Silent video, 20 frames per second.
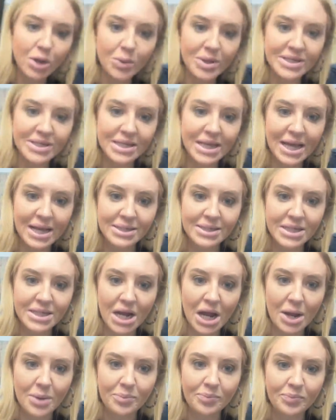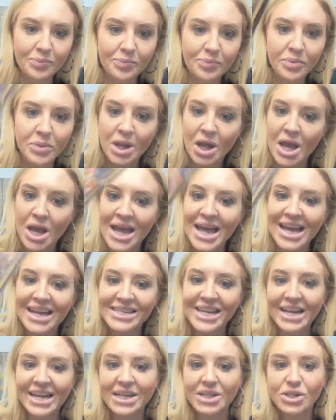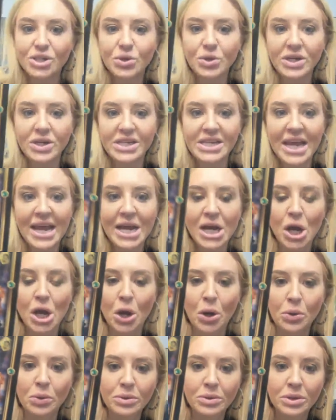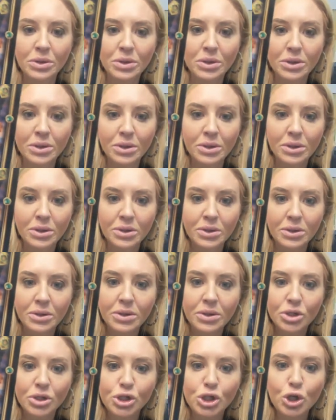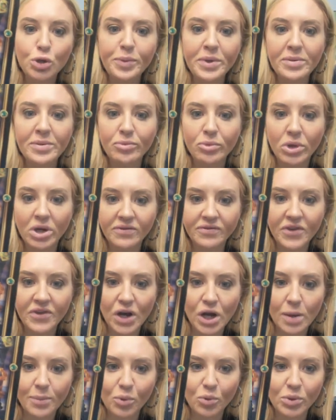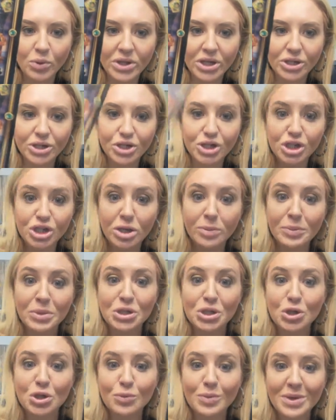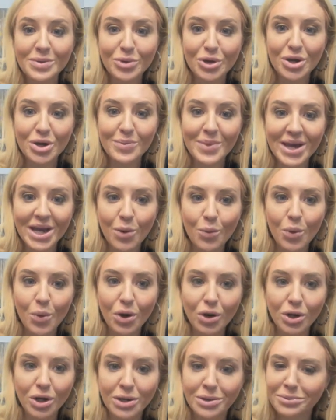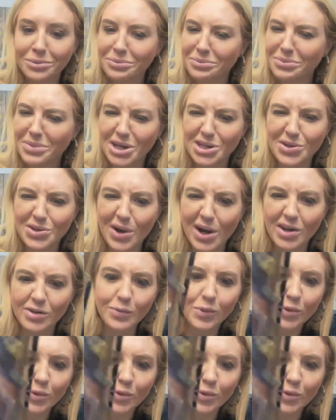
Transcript: it was last time? It takes two to tango two people can fuck up a relationship and two people can make it work. And you guys